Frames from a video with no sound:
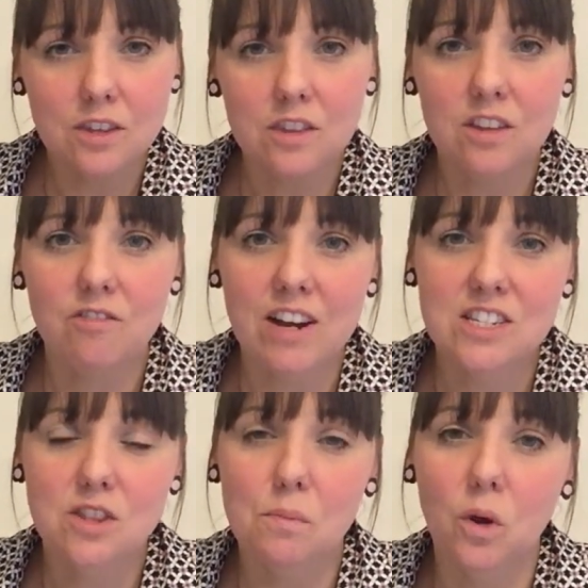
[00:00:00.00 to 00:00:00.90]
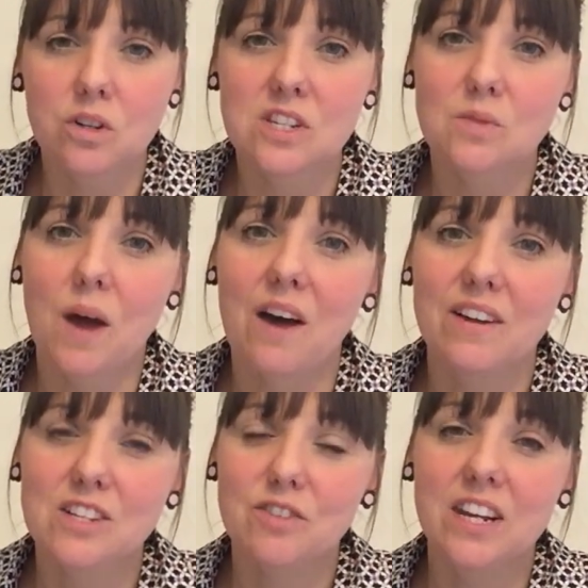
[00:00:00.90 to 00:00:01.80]
the rest of the bloggers as well.
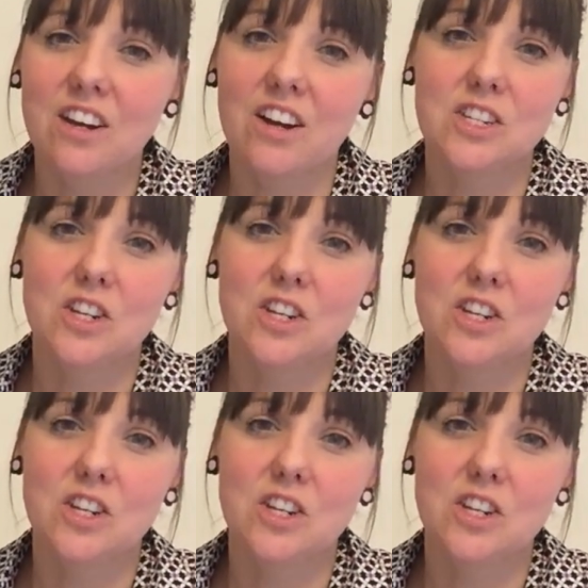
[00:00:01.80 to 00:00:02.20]
And it's really nice.